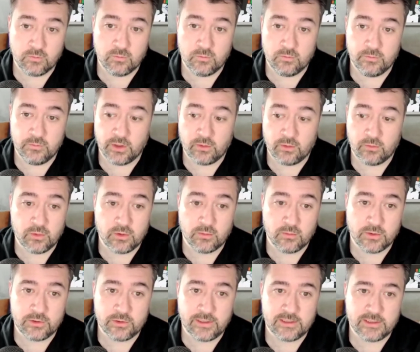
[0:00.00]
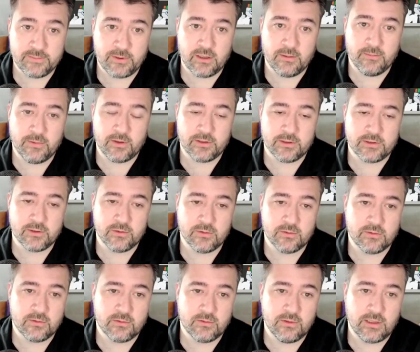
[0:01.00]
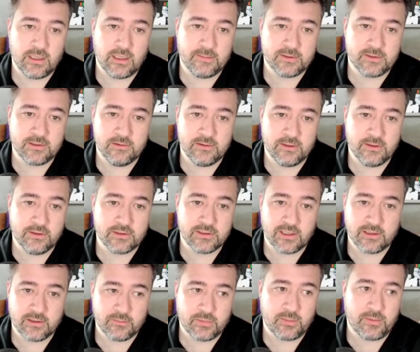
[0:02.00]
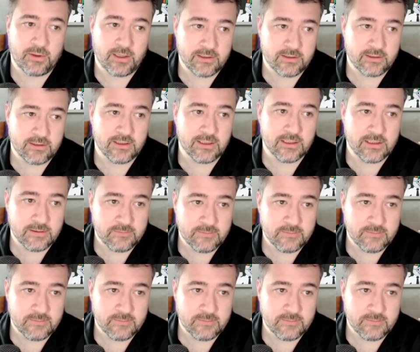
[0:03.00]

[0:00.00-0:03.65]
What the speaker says: we're transparent about it, so absolutely, there's nothing proprietary in it.